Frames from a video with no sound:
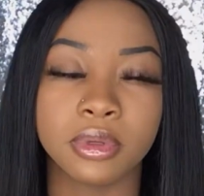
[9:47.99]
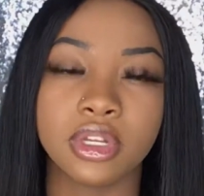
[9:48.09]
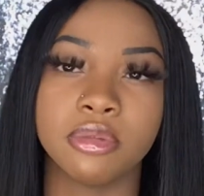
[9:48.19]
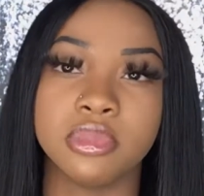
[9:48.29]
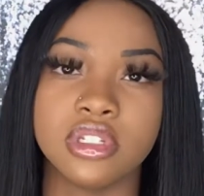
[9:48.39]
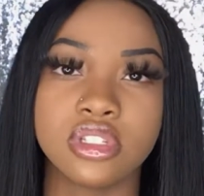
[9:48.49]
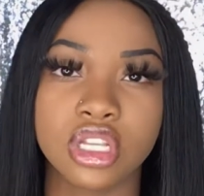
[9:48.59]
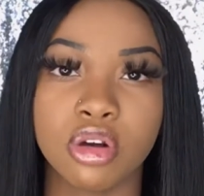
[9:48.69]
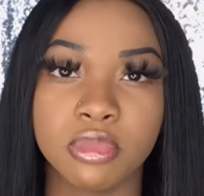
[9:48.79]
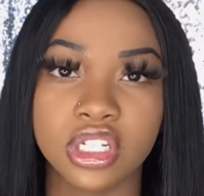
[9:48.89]
it'll be
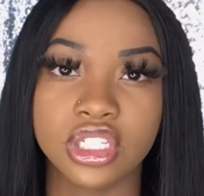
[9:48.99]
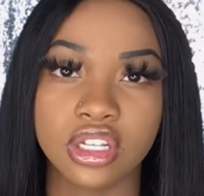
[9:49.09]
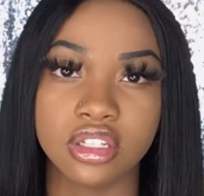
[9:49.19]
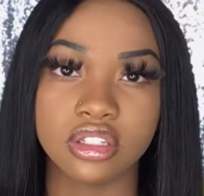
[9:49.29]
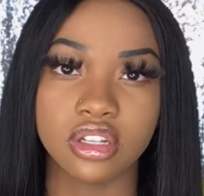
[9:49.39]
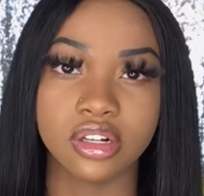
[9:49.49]
so much easier.